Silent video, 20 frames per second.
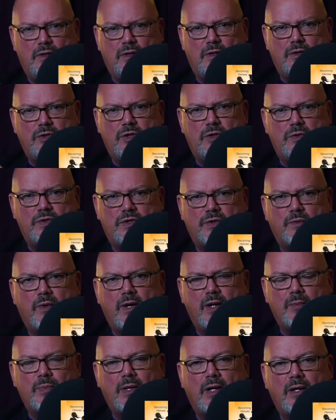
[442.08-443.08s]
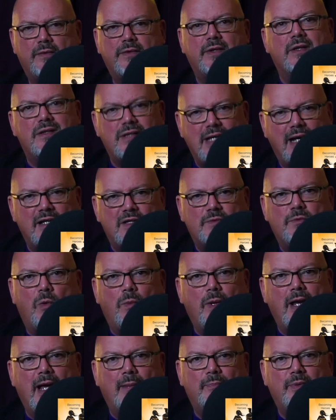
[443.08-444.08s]
choose the right path, and tell us what
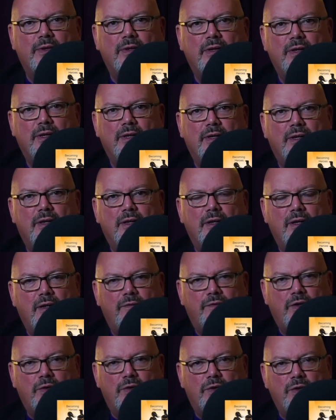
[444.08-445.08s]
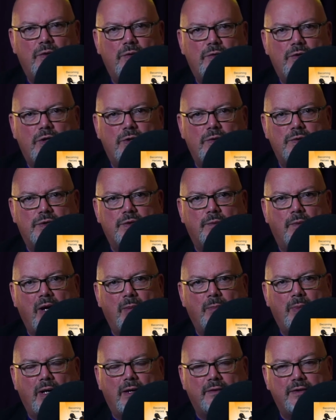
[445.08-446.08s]
will happen if you do choose the
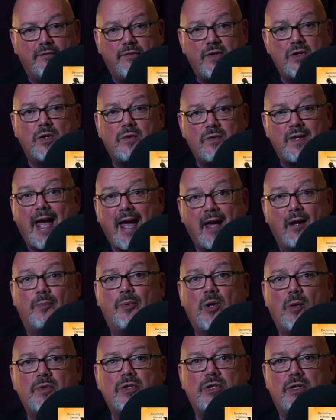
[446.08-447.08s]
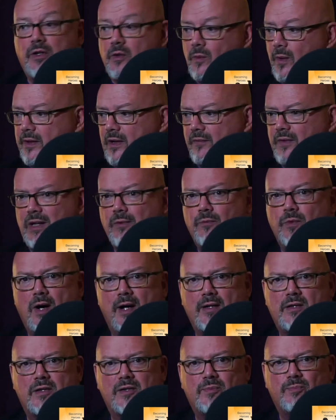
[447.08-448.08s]
right path. And if you do that, I promise you, you won't have any
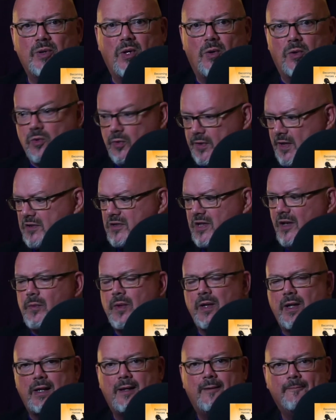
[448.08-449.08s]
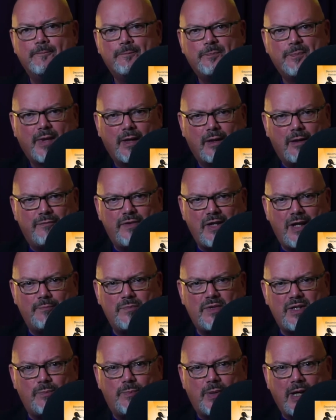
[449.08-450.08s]
writer's block or the tyranny of the
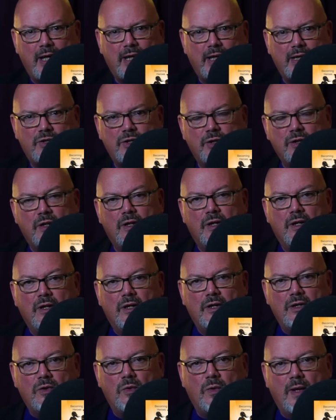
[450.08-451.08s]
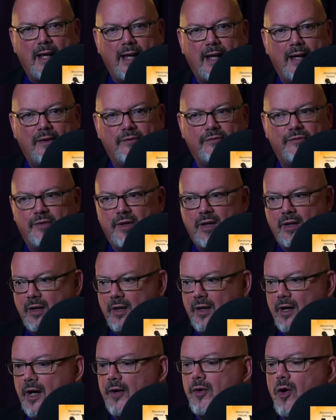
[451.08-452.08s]
empty page. You'll have
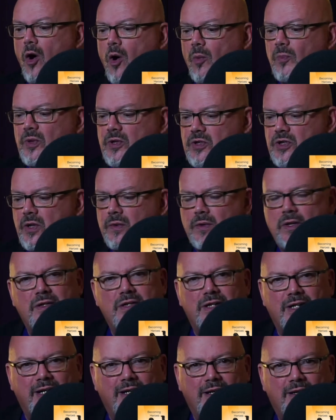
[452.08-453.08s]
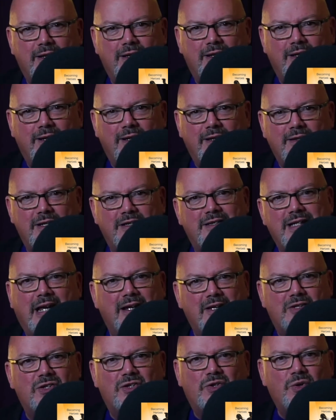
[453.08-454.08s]
an opportunity to tell
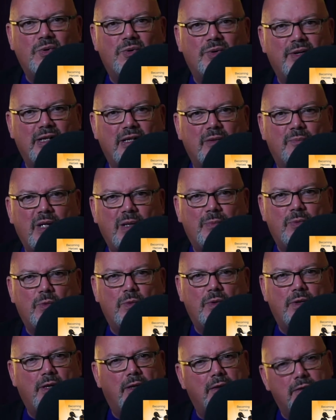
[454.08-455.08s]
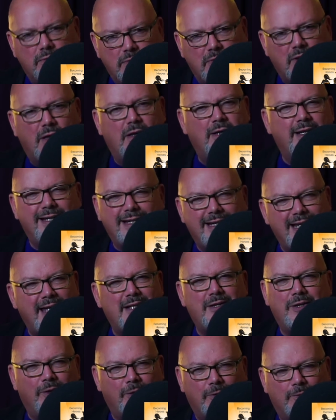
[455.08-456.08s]
a story that people will go, I get
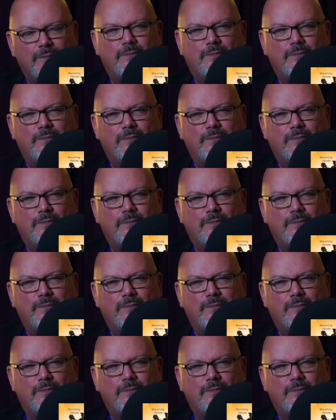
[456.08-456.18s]
you.